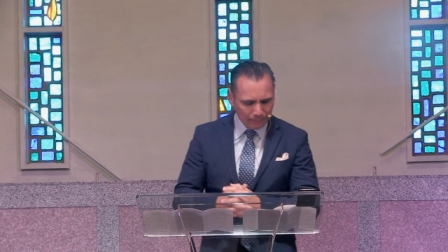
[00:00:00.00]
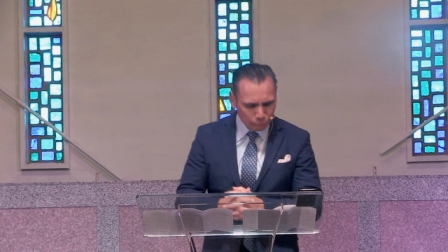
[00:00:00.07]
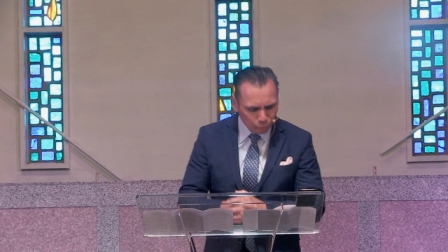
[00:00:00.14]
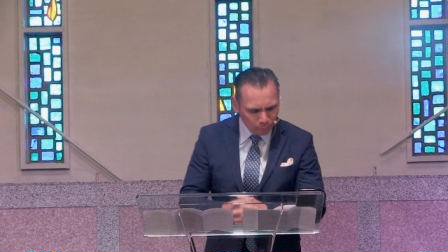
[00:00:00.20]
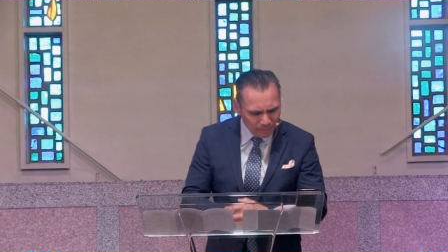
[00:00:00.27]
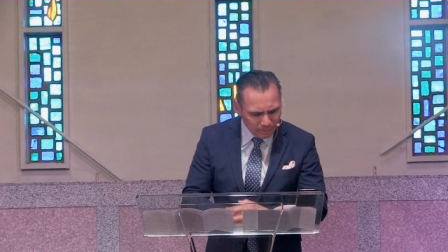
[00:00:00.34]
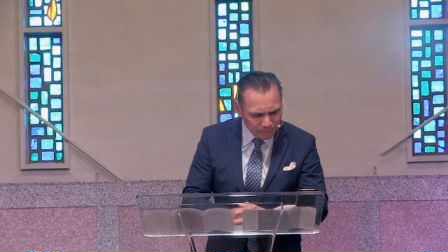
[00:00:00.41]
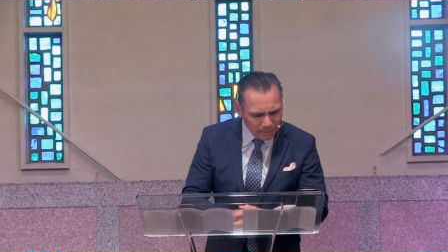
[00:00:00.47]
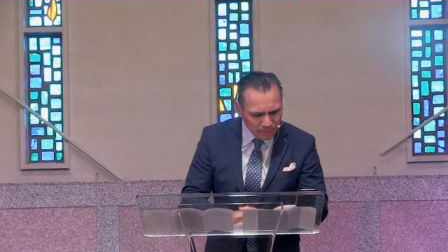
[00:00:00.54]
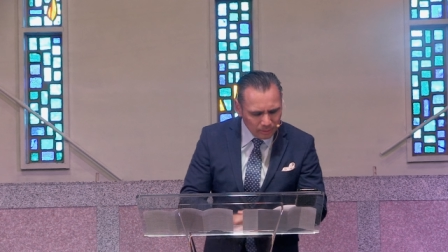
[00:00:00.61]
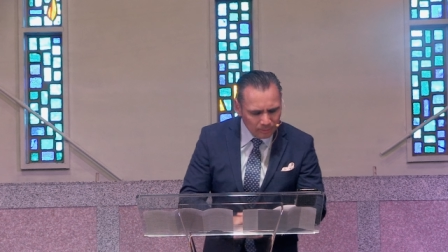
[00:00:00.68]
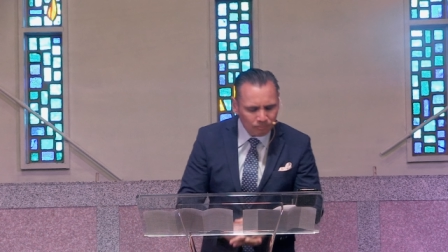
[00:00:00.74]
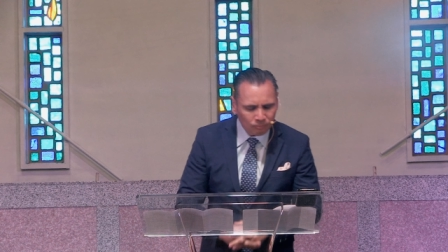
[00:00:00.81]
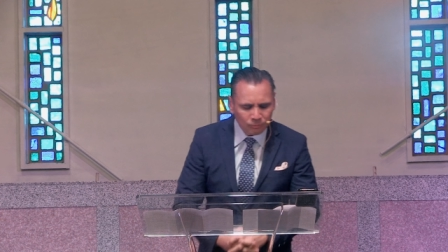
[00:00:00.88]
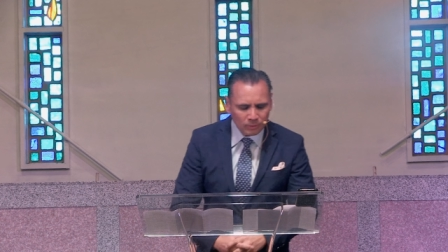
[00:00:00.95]
So he says,
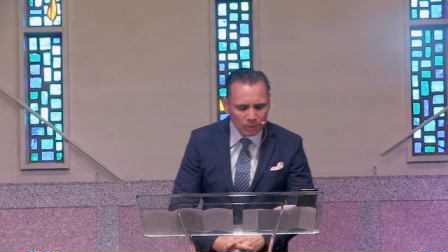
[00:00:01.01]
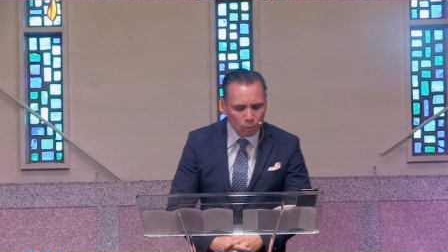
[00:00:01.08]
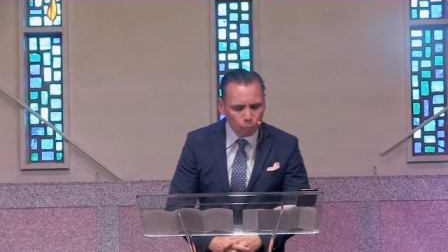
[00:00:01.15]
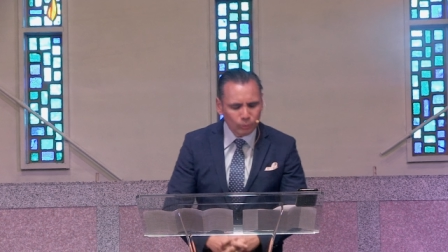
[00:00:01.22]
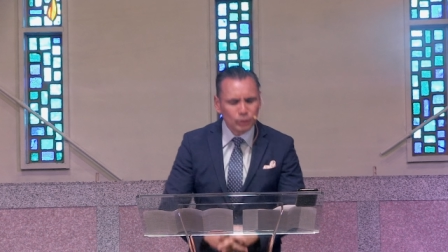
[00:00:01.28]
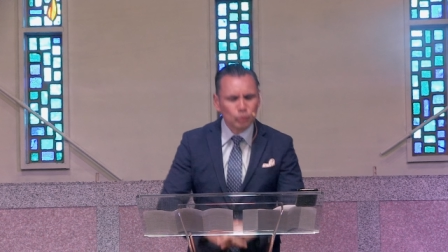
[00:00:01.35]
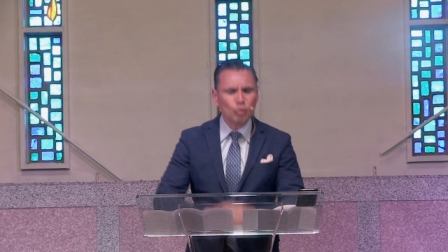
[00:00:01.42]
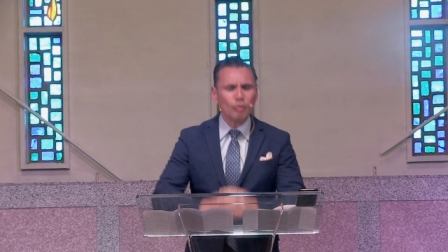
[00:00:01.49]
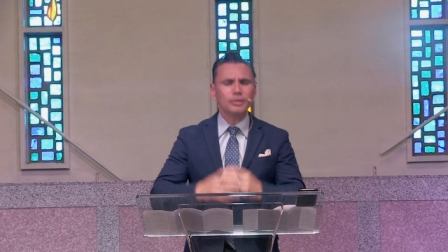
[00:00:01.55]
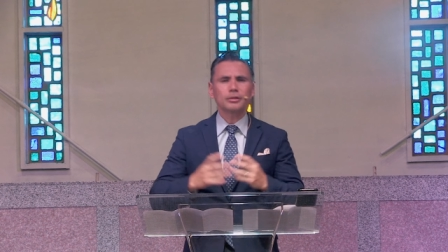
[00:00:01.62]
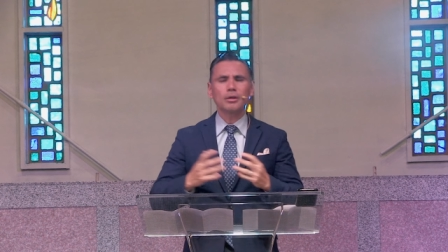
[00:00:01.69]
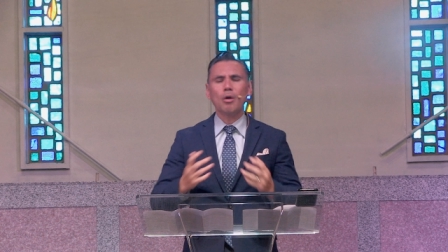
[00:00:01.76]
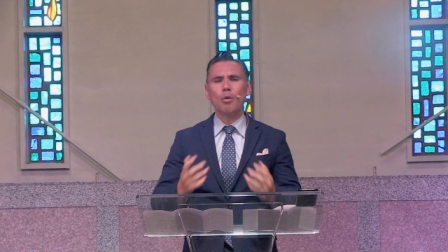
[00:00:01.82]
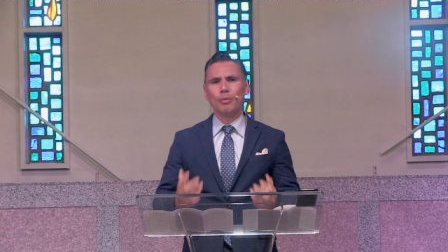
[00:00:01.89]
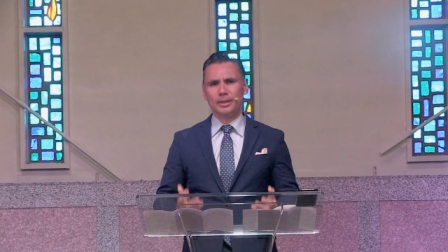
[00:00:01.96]
rejoice
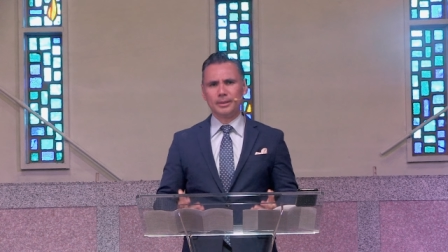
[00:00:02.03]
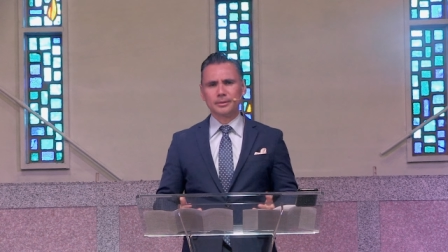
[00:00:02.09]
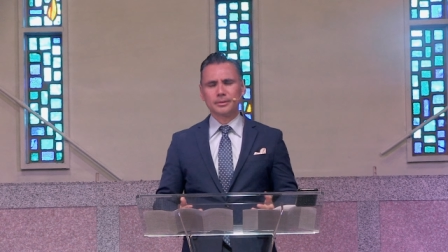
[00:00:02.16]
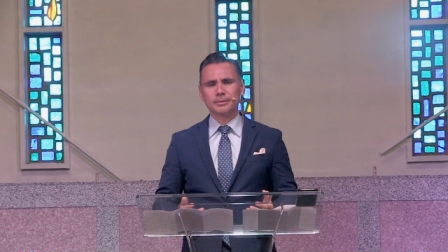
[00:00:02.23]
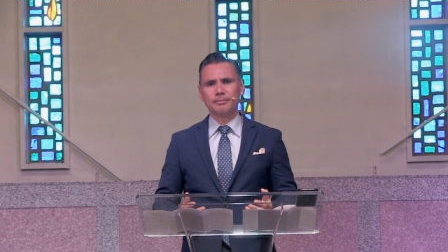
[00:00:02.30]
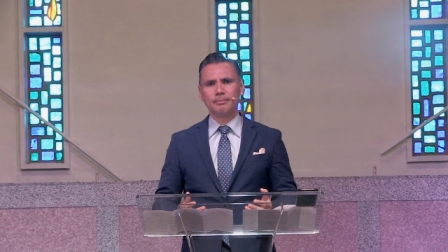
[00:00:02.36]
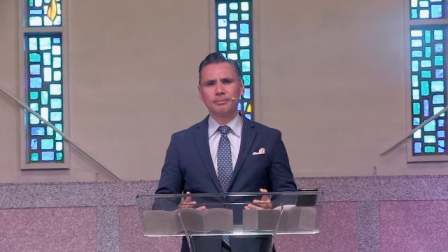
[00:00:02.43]
always.